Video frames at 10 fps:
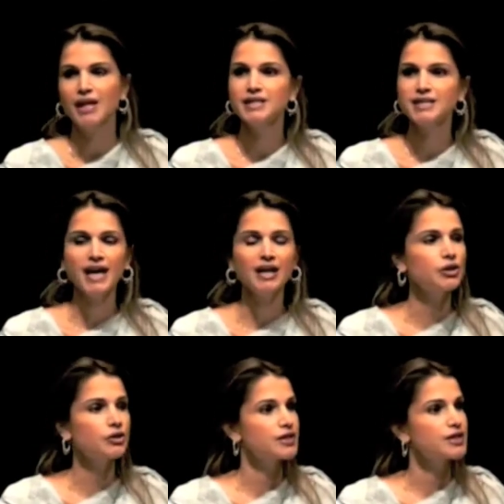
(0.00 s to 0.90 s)
It's an
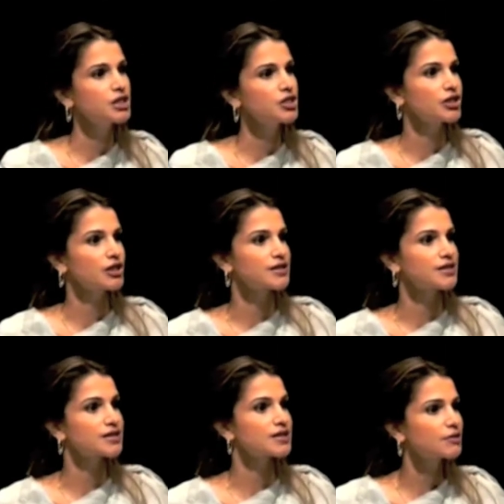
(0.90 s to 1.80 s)
allegory teaching
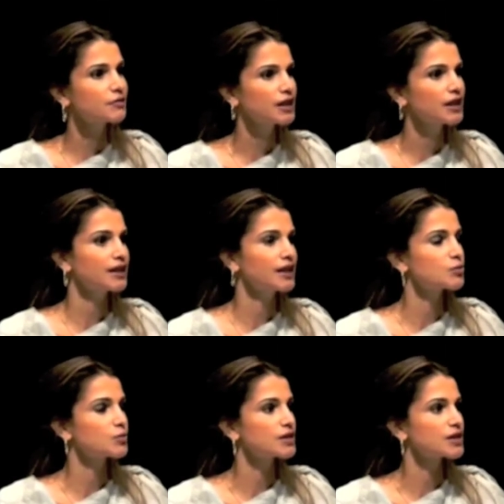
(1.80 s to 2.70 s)
us that civic
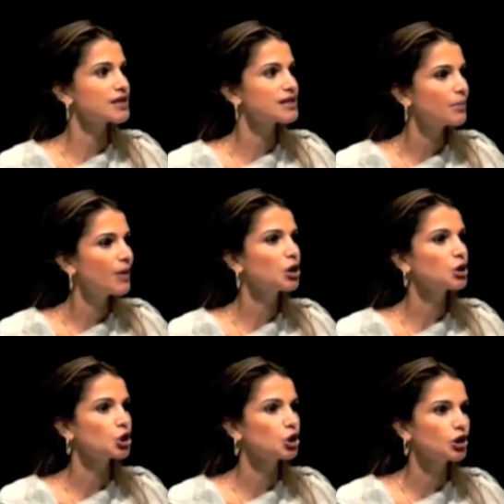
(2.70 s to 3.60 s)
engagement is
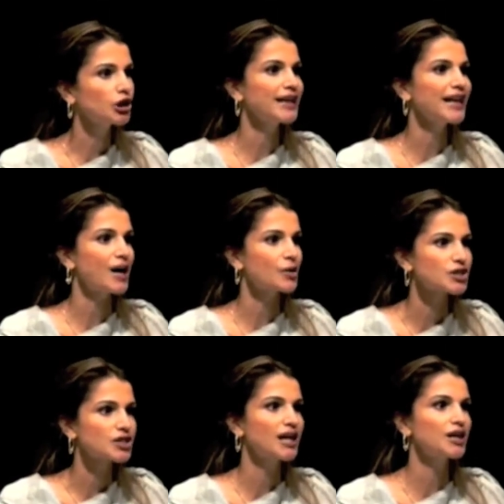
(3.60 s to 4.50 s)
about looking
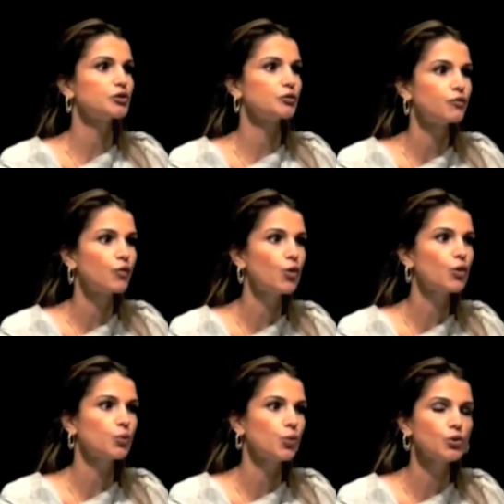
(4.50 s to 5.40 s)
outside the
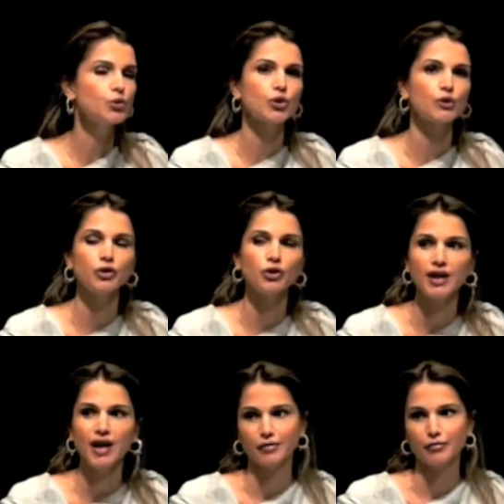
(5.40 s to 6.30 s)
four walls of your
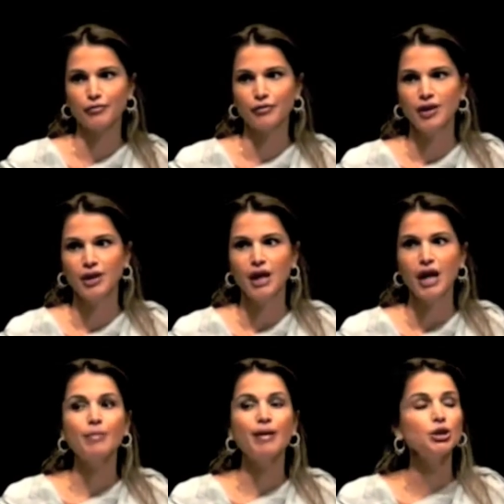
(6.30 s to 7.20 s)
life,
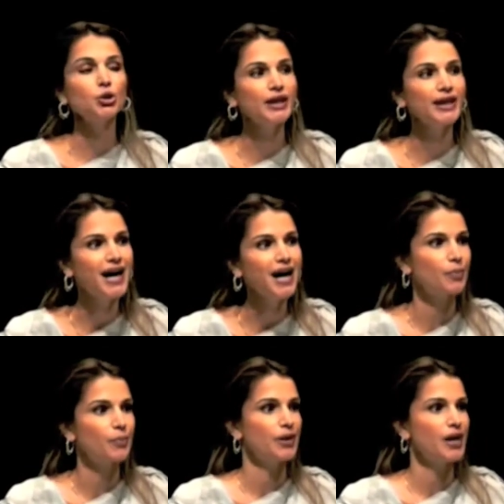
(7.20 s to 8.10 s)
about looking
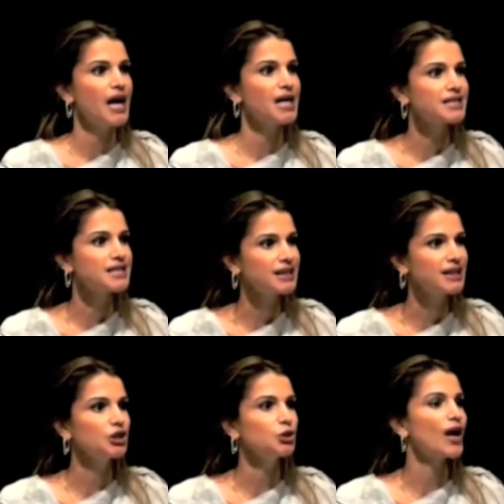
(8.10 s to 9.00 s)
up and
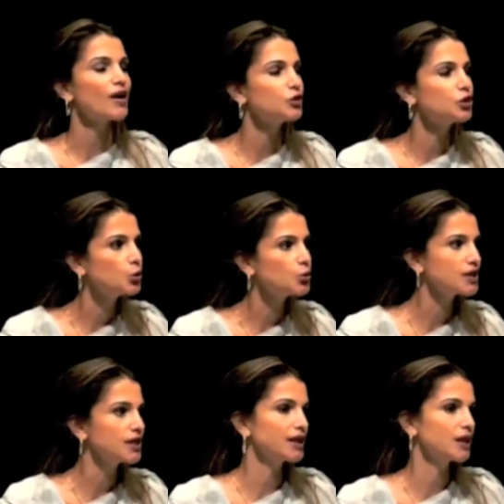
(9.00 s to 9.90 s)
seeing you have no
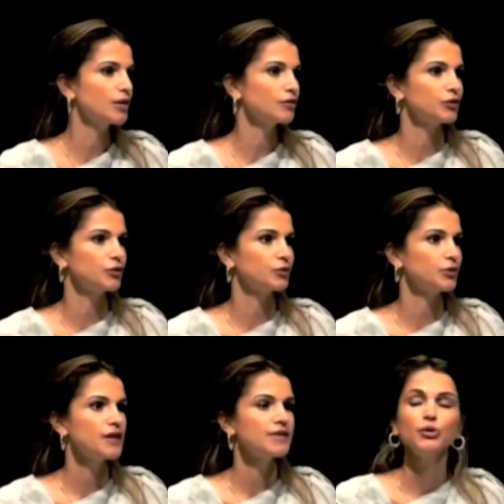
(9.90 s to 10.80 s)
ceiling above you,
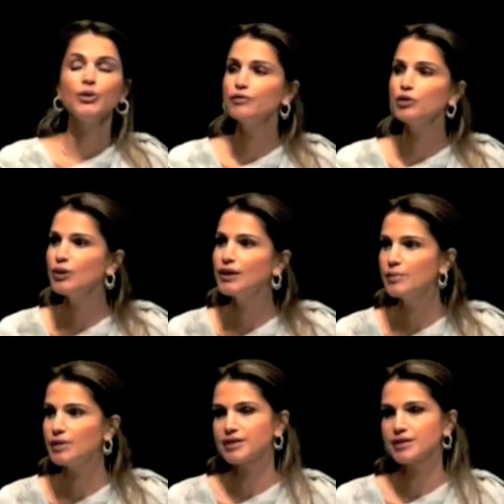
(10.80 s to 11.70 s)
that you have no
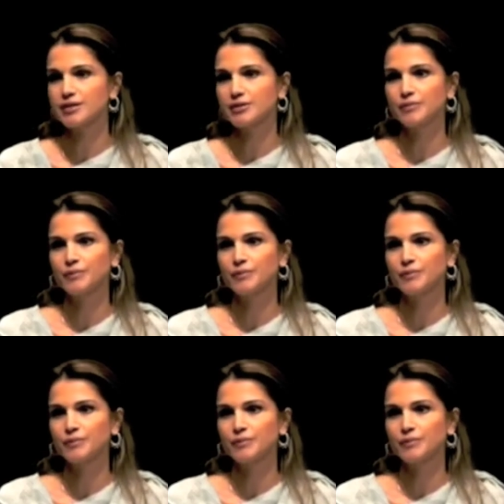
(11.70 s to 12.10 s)
limits.